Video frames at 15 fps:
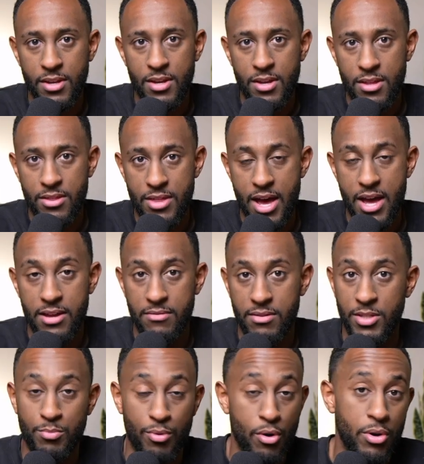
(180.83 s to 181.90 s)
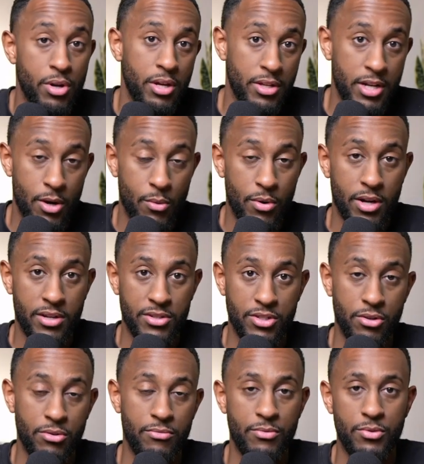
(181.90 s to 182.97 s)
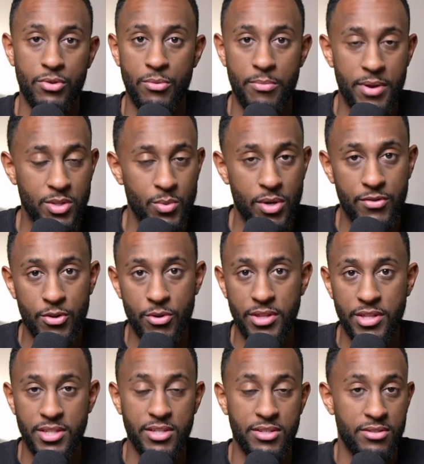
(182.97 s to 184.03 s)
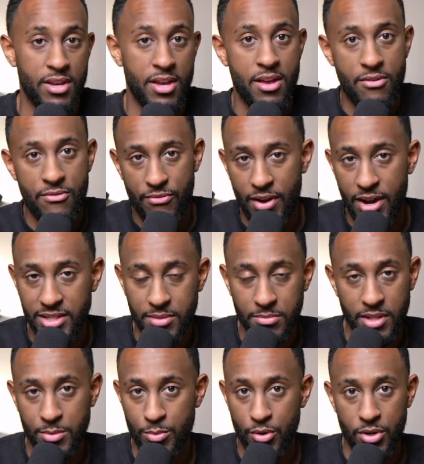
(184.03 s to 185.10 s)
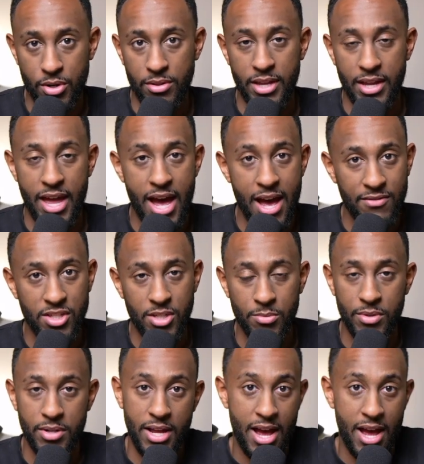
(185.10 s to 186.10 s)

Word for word: that is broken on the network. So the best way of doing this is find something that's broken, like have someone,